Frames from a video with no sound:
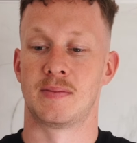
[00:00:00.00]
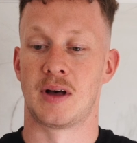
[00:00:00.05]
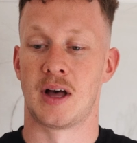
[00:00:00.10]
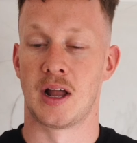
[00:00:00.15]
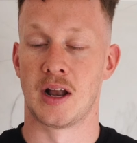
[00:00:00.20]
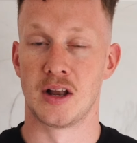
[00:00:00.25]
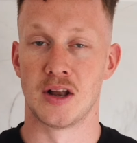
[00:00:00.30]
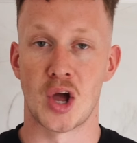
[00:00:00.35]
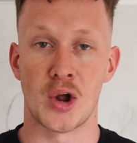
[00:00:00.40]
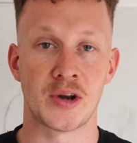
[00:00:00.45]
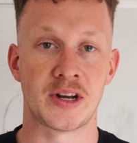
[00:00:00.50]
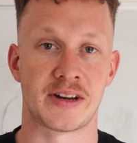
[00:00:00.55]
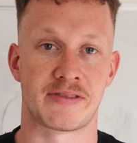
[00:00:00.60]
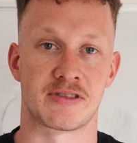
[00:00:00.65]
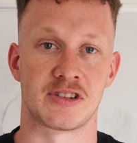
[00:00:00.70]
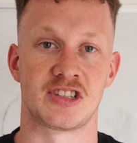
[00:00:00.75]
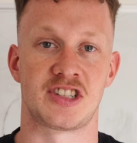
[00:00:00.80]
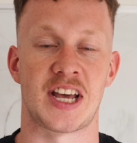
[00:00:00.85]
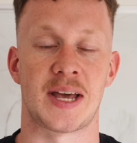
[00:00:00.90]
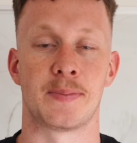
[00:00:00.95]
a load of
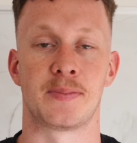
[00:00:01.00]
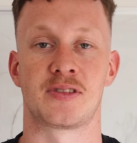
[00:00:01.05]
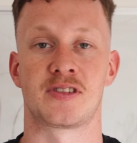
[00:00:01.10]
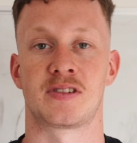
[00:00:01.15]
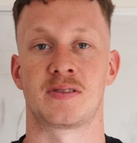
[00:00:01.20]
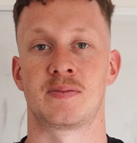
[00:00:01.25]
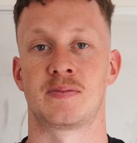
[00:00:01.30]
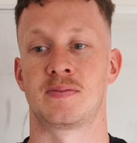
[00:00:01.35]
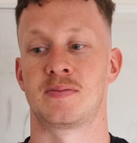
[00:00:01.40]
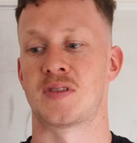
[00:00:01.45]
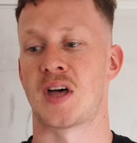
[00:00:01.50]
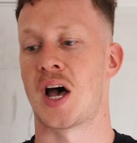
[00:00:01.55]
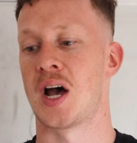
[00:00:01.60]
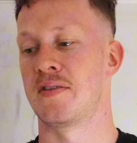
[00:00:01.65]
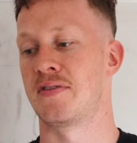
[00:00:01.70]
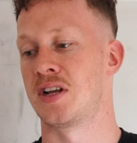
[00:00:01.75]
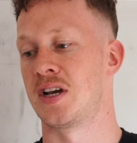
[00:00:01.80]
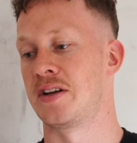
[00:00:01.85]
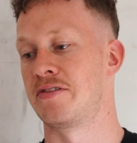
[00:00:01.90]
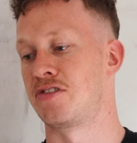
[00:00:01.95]
different tips that
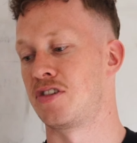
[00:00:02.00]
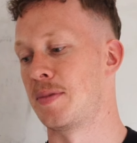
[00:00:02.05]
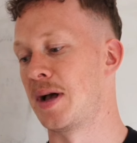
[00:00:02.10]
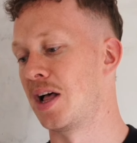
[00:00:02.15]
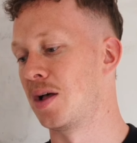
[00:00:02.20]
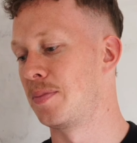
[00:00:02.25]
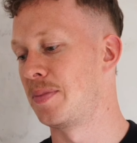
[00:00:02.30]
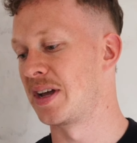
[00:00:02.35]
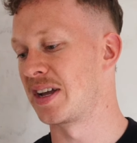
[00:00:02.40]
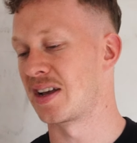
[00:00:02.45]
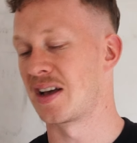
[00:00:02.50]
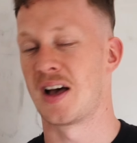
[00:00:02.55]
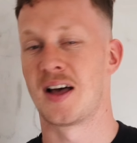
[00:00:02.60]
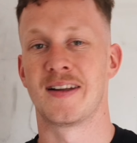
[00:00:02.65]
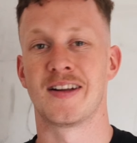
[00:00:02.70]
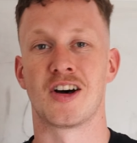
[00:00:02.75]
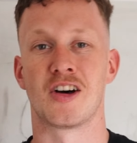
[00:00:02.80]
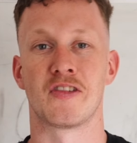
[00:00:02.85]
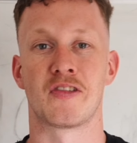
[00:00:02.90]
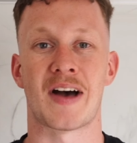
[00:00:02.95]
I've learned from helping a
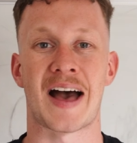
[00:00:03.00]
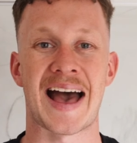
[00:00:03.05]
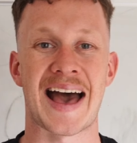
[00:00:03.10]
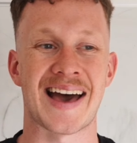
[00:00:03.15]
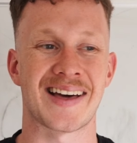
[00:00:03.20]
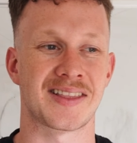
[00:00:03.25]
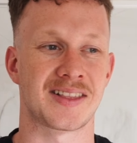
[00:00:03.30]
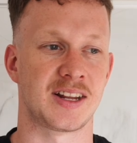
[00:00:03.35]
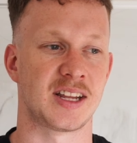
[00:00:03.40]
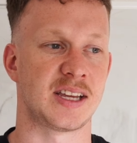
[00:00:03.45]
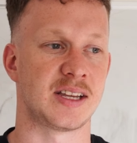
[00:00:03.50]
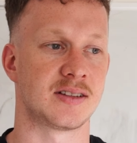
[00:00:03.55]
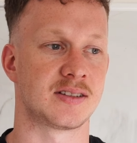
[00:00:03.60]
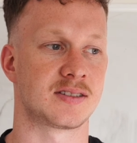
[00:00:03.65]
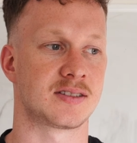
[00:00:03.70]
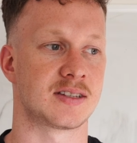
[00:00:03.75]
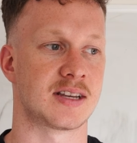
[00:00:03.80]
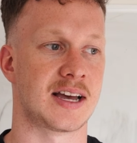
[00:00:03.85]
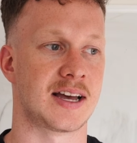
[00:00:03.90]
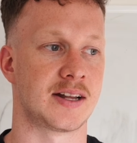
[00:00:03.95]
lot of
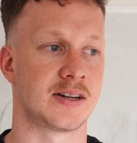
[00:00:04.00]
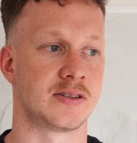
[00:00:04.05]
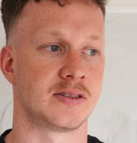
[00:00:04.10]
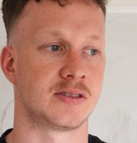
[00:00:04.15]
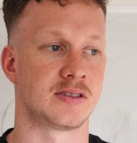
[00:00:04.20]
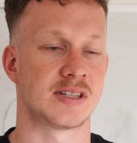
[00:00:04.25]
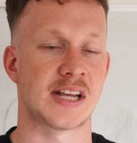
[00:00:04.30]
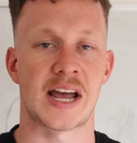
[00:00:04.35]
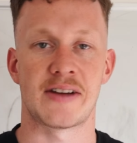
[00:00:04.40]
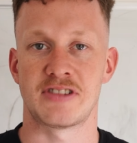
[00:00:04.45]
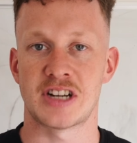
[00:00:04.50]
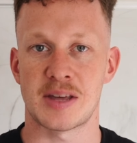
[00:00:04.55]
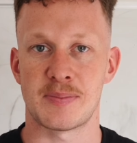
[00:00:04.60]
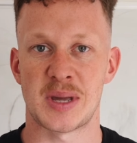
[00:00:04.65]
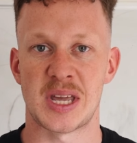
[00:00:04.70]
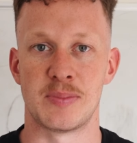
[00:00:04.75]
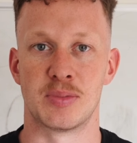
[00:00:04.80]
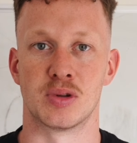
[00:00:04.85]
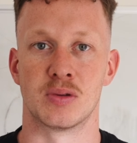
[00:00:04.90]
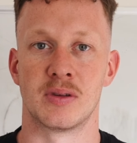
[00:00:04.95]
athletes and everyday
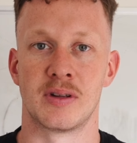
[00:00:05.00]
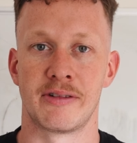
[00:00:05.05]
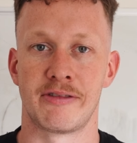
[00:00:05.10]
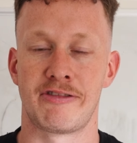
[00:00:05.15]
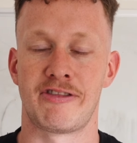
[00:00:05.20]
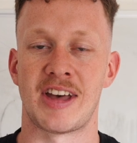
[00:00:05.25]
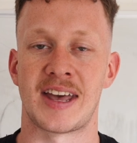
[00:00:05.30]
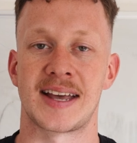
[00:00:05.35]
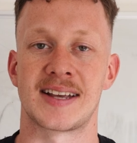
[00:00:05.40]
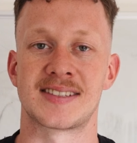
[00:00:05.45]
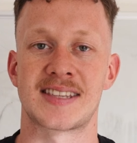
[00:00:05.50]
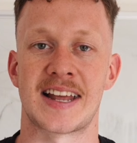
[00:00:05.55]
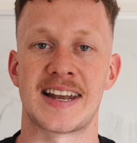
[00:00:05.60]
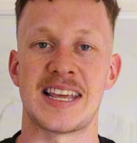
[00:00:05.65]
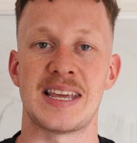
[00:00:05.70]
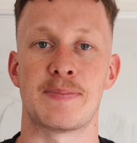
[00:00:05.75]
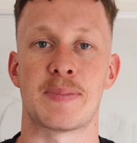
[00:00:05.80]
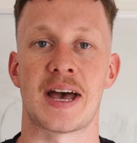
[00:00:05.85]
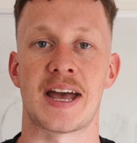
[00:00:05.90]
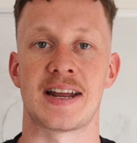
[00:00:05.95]
people fix their
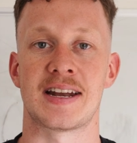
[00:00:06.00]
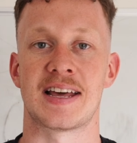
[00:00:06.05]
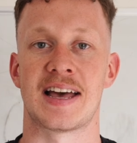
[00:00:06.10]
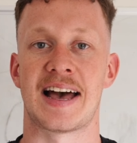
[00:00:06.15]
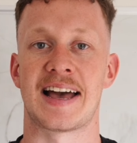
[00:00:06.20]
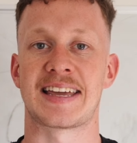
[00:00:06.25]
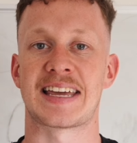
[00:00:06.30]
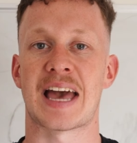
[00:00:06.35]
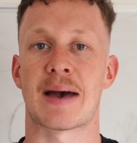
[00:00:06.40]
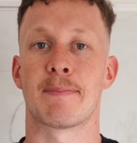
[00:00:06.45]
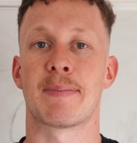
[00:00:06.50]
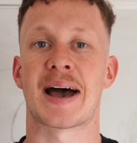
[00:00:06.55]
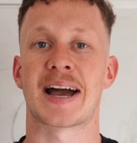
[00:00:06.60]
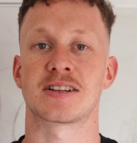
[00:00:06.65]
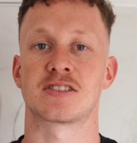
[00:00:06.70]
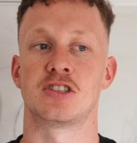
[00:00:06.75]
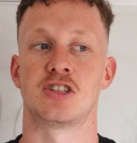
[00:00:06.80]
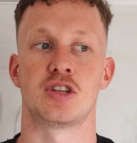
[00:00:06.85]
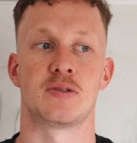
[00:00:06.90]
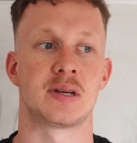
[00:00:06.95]
knee pain and get back
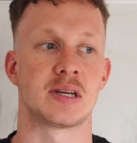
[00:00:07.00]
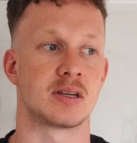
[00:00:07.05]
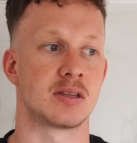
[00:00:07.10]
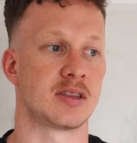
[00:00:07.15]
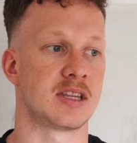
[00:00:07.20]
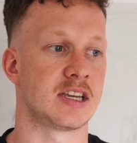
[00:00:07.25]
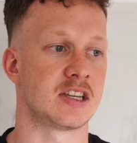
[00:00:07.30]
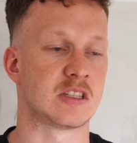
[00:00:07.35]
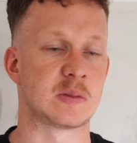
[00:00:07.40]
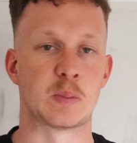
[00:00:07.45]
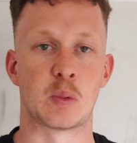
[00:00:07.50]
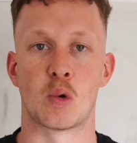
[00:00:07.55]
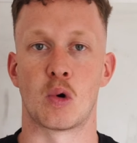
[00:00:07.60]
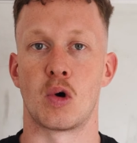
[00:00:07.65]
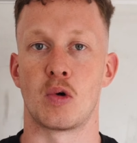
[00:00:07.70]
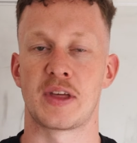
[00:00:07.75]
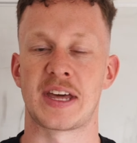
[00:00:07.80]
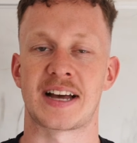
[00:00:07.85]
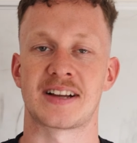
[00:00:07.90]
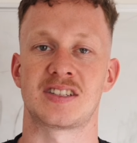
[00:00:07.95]
to doing the sport
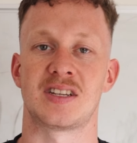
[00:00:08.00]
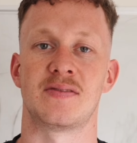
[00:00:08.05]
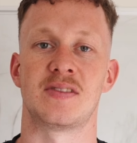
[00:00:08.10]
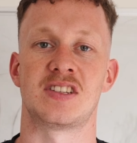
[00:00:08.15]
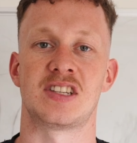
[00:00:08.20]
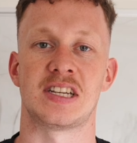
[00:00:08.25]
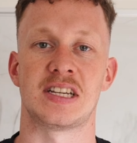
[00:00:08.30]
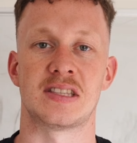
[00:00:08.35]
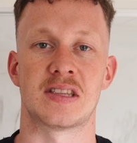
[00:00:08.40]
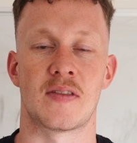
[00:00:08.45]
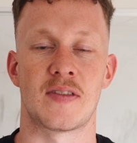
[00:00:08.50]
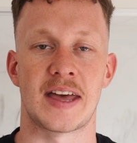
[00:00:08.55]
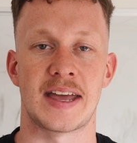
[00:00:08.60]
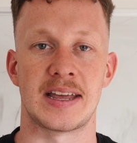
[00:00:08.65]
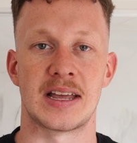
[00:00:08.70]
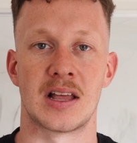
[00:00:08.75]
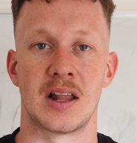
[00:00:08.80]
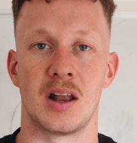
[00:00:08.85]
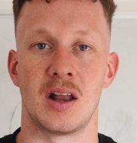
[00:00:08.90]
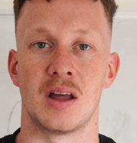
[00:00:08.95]
or the activity that
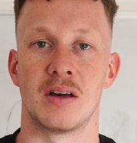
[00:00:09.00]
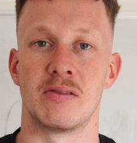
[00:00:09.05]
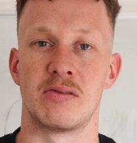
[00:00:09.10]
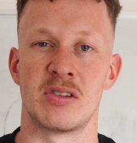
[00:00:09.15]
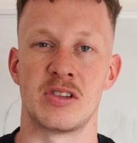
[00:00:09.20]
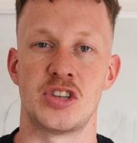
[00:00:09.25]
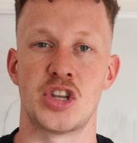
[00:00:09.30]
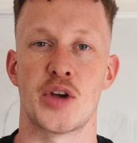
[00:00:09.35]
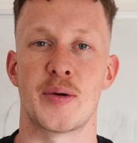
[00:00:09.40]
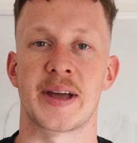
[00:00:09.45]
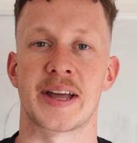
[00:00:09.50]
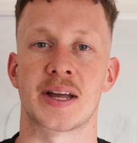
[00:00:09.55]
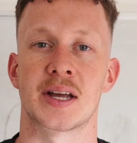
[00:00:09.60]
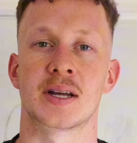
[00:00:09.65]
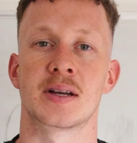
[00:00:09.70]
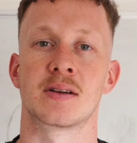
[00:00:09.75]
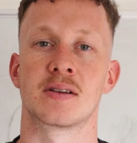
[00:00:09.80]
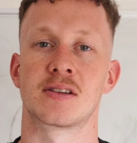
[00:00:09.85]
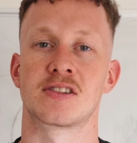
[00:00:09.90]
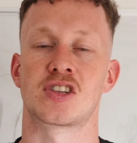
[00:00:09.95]
they love doing.
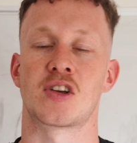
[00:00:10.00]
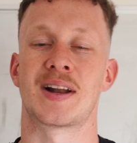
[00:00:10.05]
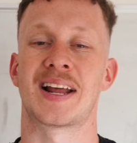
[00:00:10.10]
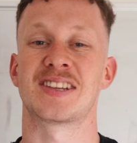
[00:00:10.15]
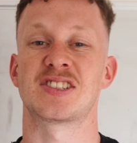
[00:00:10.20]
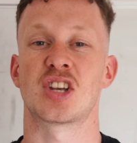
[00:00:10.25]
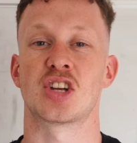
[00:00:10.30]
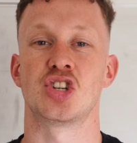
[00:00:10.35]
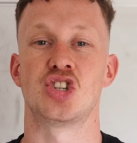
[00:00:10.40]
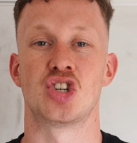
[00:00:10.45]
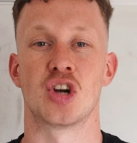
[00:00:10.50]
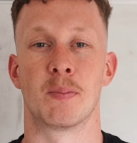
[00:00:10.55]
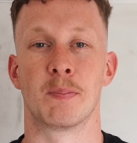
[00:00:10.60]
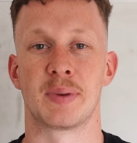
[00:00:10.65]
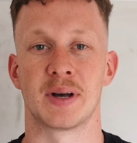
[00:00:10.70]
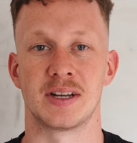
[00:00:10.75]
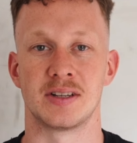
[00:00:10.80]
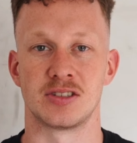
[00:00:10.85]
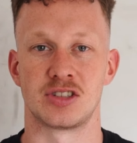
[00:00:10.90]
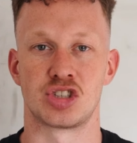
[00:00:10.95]
So let's jump
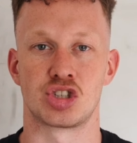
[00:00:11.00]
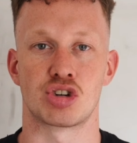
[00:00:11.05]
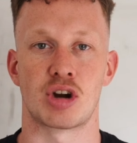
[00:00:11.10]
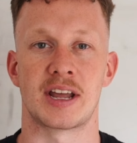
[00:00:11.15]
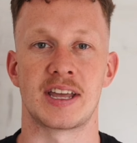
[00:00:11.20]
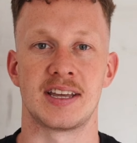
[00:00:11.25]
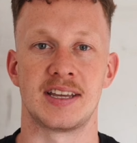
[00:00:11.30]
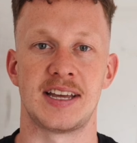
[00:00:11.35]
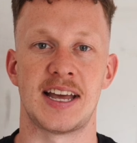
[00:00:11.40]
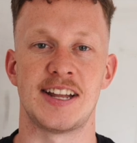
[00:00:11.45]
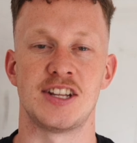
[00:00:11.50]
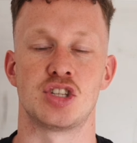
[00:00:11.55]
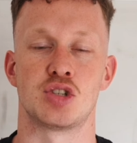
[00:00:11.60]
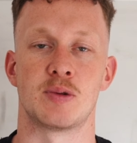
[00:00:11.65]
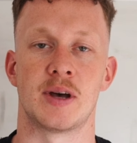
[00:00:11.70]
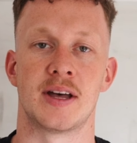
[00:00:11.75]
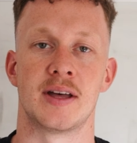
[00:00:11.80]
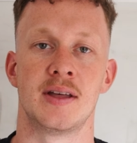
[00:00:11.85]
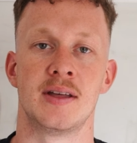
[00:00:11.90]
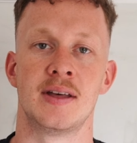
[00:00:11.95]
straight into
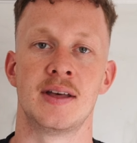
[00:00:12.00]
it.